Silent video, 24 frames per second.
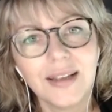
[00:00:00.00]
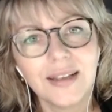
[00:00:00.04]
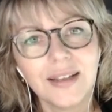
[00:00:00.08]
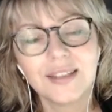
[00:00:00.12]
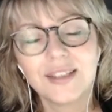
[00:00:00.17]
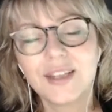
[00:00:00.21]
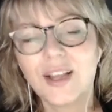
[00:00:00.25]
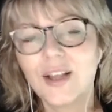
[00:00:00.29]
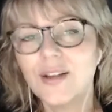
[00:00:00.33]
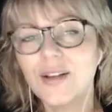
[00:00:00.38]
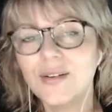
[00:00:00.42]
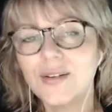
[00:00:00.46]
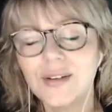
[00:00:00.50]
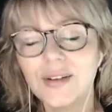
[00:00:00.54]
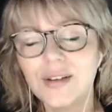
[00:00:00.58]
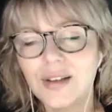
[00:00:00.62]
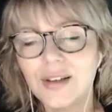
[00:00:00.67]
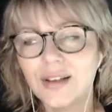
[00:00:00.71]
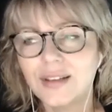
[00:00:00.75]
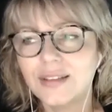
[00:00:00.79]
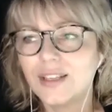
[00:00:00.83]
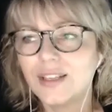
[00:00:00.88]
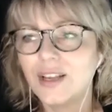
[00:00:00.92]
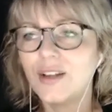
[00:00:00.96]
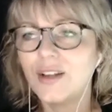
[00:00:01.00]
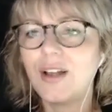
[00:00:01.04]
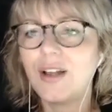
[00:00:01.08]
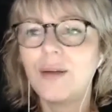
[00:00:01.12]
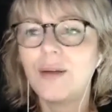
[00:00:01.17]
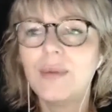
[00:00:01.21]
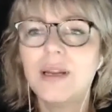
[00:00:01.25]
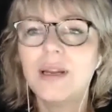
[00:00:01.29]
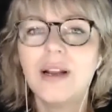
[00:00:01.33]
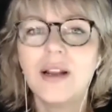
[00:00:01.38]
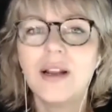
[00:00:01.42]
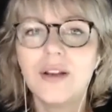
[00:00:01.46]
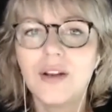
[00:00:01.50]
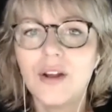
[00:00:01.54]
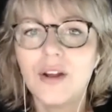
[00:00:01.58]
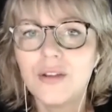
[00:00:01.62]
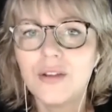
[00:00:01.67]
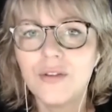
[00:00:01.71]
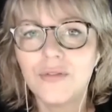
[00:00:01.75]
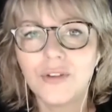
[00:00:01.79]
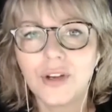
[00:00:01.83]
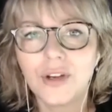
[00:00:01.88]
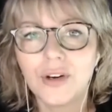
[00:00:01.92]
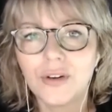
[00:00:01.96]
So I mean, I know
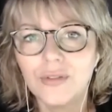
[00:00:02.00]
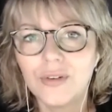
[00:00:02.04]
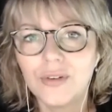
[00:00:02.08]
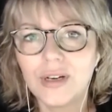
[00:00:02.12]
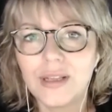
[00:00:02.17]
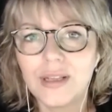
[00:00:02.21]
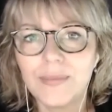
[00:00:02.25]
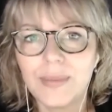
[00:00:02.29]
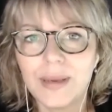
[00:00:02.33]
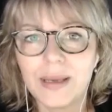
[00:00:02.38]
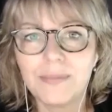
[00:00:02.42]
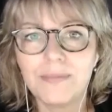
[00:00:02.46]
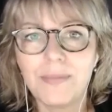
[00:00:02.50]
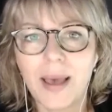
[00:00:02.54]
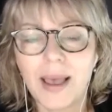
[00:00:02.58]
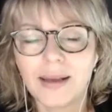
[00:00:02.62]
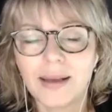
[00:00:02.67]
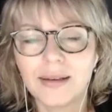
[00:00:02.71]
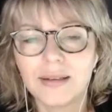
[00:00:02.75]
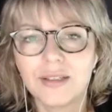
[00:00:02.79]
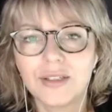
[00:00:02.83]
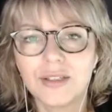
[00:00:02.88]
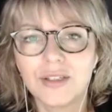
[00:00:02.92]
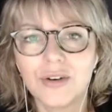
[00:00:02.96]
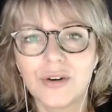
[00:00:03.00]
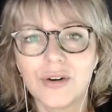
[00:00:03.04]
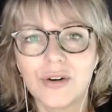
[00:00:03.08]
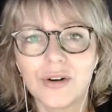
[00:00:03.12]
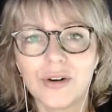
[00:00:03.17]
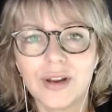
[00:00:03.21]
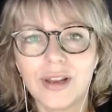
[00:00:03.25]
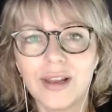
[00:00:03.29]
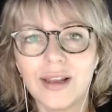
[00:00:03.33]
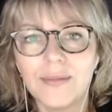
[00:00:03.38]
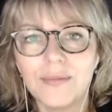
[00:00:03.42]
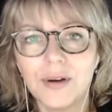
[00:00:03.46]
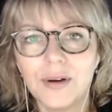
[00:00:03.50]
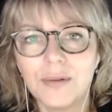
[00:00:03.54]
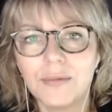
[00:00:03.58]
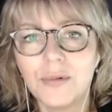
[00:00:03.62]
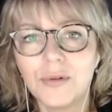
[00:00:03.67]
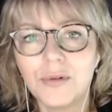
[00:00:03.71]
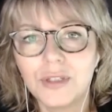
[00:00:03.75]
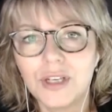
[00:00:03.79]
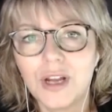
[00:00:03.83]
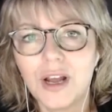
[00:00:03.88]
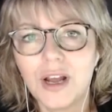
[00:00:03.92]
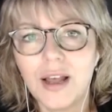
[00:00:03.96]
you've got a really big backstory, and
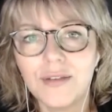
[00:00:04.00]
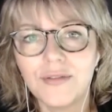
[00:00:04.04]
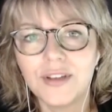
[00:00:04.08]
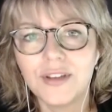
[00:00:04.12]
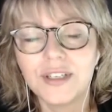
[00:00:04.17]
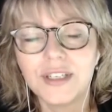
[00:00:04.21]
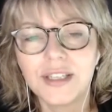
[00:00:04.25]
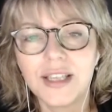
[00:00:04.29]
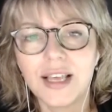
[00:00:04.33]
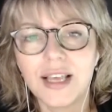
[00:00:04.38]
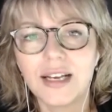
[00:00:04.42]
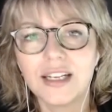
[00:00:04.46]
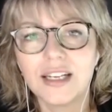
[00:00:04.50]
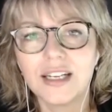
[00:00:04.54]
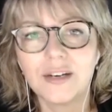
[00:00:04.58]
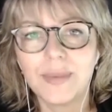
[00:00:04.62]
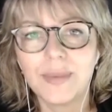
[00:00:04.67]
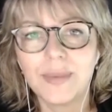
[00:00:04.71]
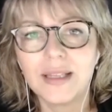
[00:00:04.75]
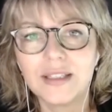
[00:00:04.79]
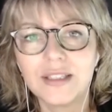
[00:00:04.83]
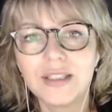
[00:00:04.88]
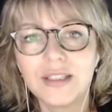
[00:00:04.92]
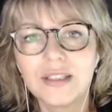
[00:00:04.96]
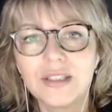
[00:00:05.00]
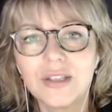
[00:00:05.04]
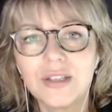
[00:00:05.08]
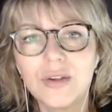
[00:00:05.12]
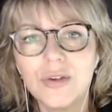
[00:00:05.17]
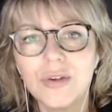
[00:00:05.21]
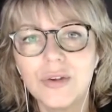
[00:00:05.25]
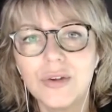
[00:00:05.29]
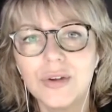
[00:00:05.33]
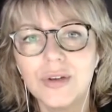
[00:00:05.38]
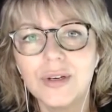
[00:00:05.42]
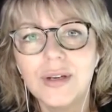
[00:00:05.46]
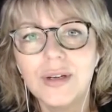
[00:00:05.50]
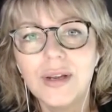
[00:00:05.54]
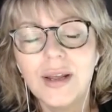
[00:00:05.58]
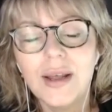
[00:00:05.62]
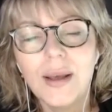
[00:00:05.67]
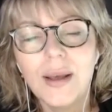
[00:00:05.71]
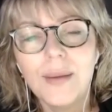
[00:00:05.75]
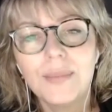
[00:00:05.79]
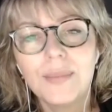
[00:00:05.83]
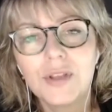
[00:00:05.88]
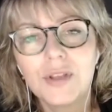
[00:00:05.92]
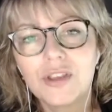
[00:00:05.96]
we'll dive into that a little bit soon.
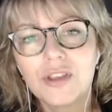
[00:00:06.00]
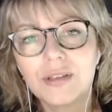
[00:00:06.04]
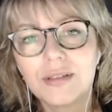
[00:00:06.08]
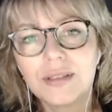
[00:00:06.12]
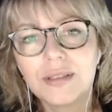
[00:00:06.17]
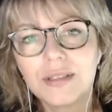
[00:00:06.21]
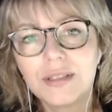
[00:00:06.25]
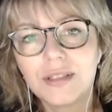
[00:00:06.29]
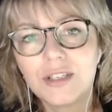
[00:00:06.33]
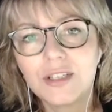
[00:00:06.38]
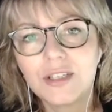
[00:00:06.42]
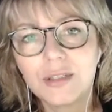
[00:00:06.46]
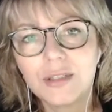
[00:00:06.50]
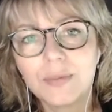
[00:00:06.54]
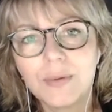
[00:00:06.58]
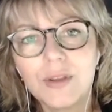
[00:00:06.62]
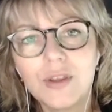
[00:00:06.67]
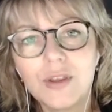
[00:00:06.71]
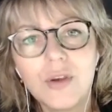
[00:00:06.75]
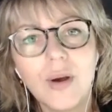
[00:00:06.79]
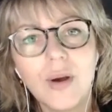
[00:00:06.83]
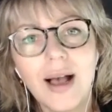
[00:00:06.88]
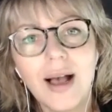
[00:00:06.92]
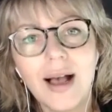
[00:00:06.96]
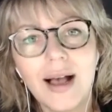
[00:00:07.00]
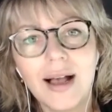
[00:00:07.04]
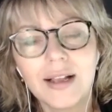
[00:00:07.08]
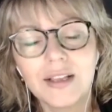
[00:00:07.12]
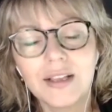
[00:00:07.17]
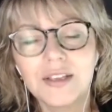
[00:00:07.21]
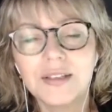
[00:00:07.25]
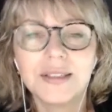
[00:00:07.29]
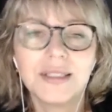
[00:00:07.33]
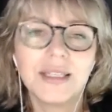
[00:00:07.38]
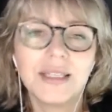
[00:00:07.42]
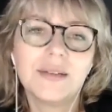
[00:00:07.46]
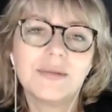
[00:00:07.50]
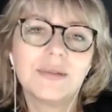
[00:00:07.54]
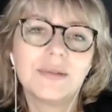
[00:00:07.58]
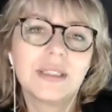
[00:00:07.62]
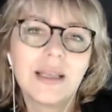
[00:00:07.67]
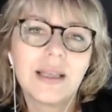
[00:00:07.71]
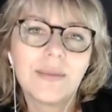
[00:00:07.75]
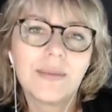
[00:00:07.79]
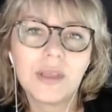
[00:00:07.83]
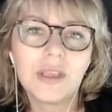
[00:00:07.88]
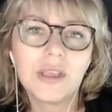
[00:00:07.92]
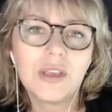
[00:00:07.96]
But just with your art, you said it was
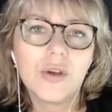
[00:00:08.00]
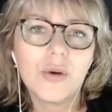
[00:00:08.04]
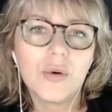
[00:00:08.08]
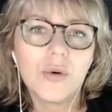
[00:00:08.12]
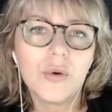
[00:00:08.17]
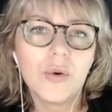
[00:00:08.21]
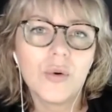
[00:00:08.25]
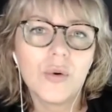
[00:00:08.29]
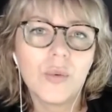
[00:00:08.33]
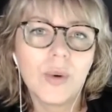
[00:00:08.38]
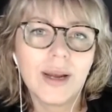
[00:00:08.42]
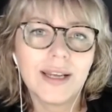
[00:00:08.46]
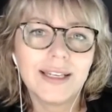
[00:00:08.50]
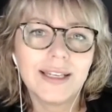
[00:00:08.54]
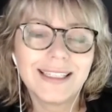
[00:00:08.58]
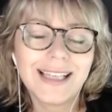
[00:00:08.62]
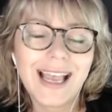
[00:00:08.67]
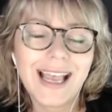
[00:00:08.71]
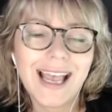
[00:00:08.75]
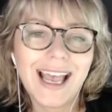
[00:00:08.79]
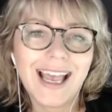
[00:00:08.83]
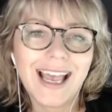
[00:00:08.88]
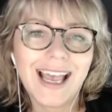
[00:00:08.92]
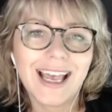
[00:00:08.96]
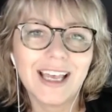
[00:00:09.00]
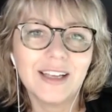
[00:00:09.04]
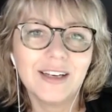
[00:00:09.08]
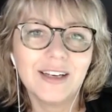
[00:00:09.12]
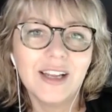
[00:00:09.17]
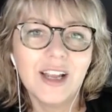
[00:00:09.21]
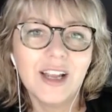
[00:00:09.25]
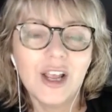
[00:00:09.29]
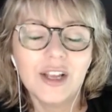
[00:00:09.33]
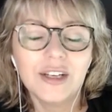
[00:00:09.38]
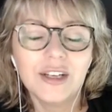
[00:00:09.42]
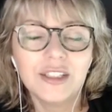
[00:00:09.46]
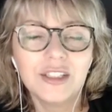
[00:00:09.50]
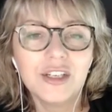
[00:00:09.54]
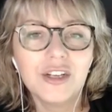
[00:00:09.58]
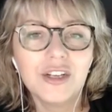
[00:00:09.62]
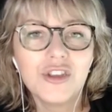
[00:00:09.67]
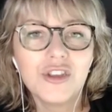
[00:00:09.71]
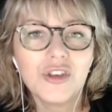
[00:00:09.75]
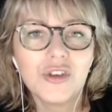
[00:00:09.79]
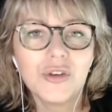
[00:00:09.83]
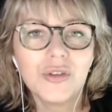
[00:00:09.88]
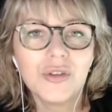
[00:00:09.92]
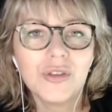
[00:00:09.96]
something you always had.
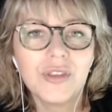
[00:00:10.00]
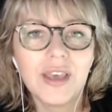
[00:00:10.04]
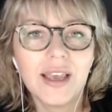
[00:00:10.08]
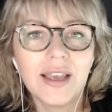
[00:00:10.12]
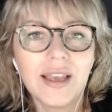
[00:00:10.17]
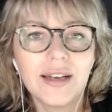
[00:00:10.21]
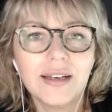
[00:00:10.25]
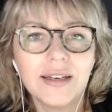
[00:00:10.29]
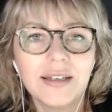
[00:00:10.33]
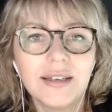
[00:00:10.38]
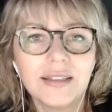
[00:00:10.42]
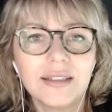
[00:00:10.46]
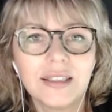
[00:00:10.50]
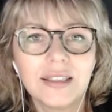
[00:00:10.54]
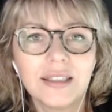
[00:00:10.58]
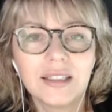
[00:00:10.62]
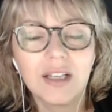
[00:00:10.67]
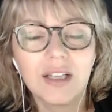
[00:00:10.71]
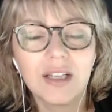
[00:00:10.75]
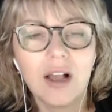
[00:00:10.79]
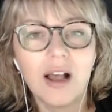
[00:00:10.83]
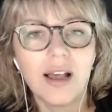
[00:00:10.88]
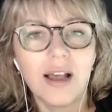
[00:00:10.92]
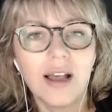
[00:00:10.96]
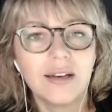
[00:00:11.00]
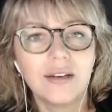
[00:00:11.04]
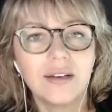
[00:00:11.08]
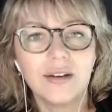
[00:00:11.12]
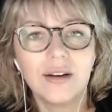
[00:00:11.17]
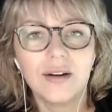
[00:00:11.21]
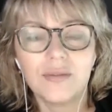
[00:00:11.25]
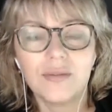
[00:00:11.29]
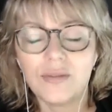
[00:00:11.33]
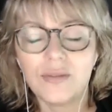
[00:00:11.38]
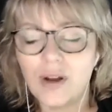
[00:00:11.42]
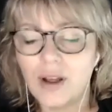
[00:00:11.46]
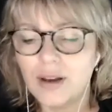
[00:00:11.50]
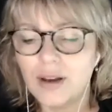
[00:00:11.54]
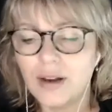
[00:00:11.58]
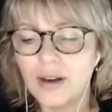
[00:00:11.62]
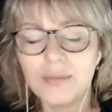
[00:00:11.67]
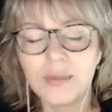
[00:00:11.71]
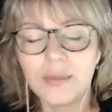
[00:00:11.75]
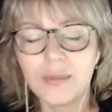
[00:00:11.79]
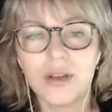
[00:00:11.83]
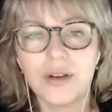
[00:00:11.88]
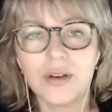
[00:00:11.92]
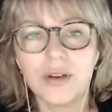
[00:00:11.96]
Did you then decide, right,
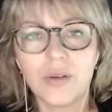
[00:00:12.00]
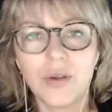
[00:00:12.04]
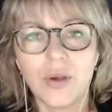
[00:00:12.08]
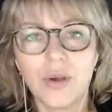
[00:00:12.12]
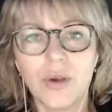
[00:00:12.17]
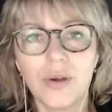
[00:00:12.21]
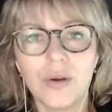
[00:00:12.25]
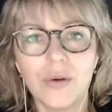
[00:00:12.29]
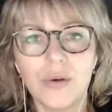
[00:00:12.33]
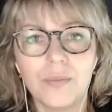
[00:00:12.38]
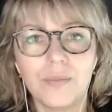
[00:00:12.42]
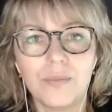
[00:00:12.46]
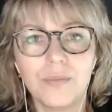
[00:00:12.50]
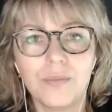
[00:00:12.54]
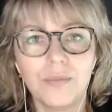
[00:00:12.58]
I'm going to go